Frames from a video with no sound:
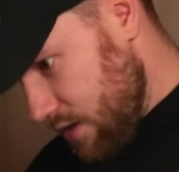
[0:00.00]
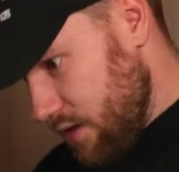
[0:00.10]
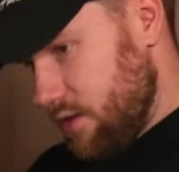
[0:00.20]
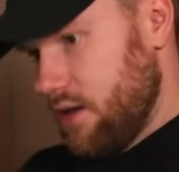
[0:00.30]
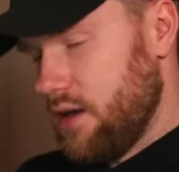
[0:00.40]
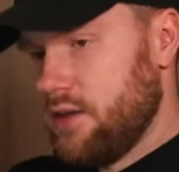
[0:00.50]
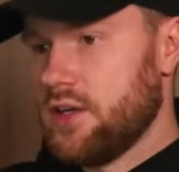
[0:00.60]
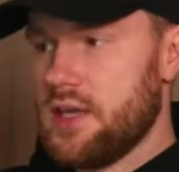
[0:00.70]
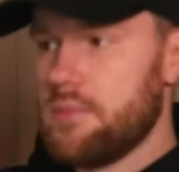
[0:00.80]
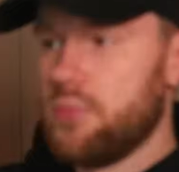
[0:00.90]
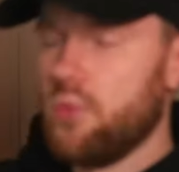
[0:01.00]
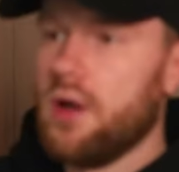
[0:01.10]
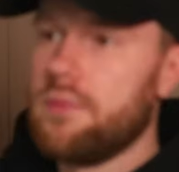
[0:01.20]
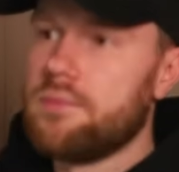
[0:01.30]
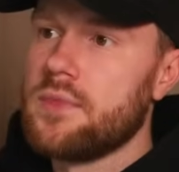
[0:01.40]
gimbal
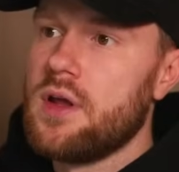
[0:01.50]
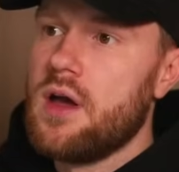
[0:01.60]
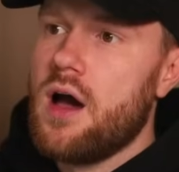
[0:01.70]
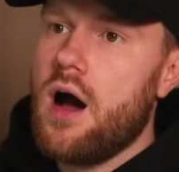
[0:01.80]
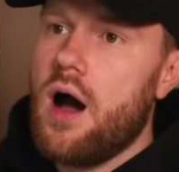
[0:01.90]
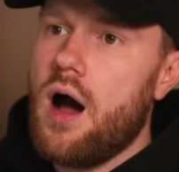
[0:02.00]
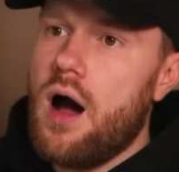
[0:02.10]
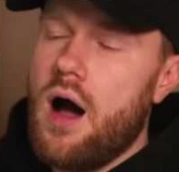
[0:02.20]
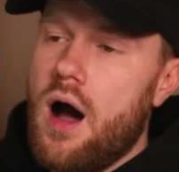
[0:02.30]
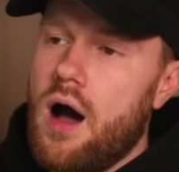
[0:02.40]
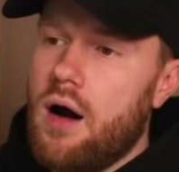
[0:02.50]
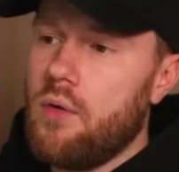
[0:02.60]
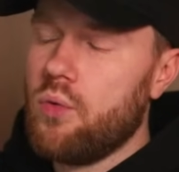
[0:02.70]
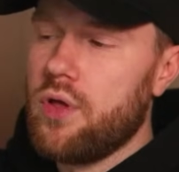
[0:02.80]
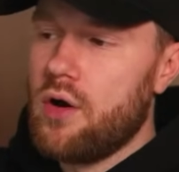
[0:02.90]
one.
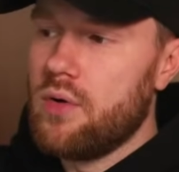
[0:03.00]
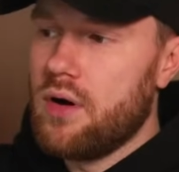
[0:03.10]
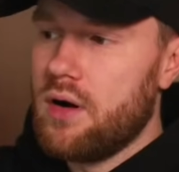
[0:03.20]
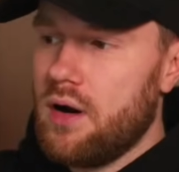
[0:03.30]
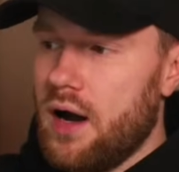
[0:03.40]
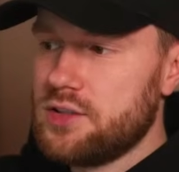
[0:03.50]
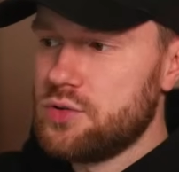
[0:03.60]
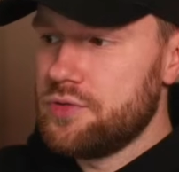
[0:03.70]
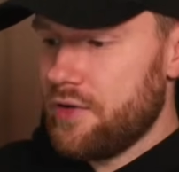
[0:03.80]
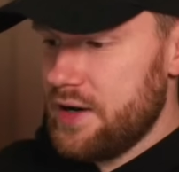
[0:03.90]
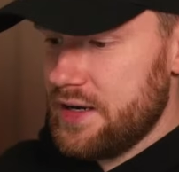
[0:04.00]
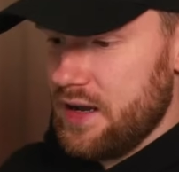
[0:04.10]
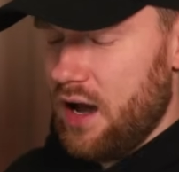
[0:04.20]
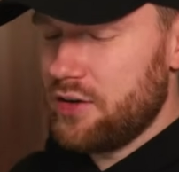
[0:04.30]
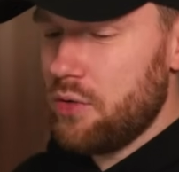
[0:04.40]
Although I do find it,
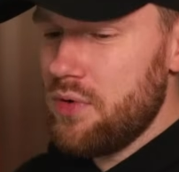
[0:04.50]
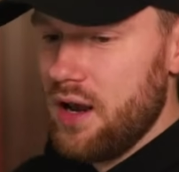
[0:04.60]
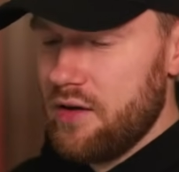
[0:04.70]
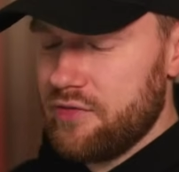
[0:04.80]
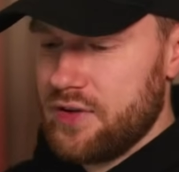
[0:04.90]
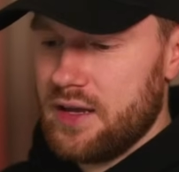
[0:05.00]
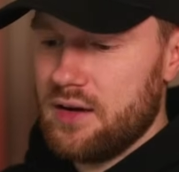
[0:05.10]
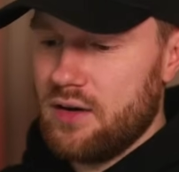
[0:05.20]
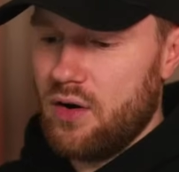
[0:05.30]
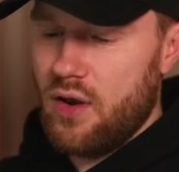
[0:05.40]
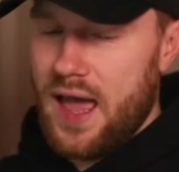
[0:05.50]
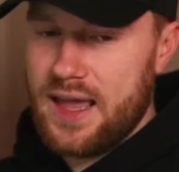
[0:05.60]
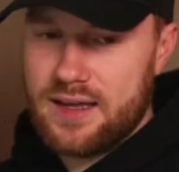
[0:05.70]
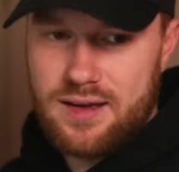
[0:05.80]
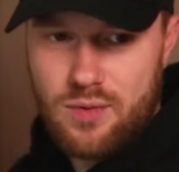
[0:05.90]
I don't love it on
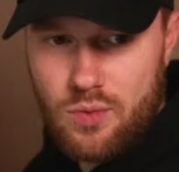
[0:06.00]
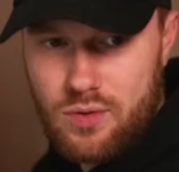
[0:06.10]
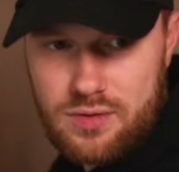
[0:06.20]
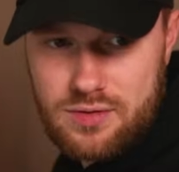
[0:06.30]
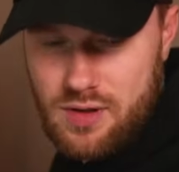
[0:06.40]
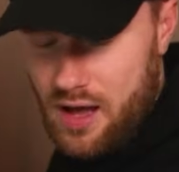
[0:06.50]
like on